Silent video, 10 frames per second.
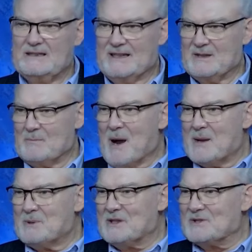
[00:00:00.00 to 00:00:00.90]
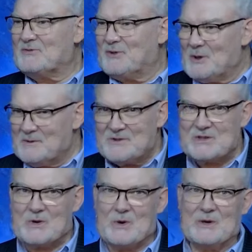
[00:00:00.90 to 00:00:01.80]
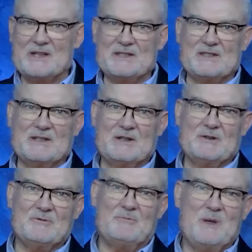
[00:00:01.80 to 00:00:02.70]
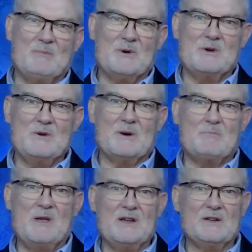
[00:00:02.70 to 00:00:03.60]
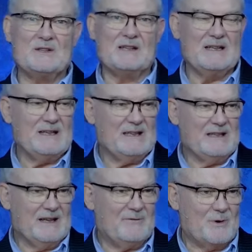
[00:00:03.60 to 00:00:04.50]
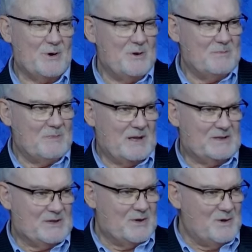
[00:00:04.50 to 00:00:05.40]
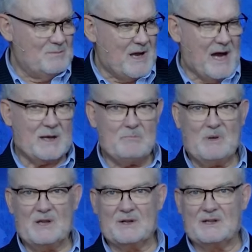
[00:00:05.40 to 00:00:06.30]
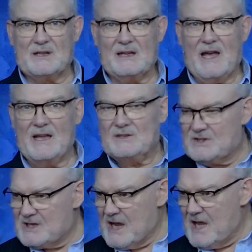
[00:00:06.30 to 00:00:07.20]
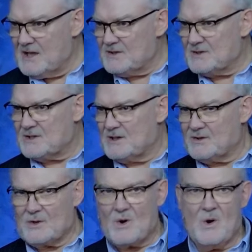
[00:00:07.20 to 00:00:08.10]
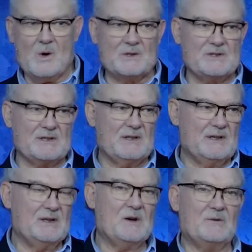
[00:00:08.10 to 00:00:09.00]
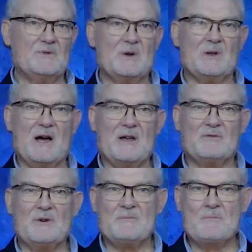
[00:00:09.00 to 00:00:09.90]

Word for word: Now, the Bible is full of stories of people who appeared, for whom, to whom God appeared and changed the course of their life.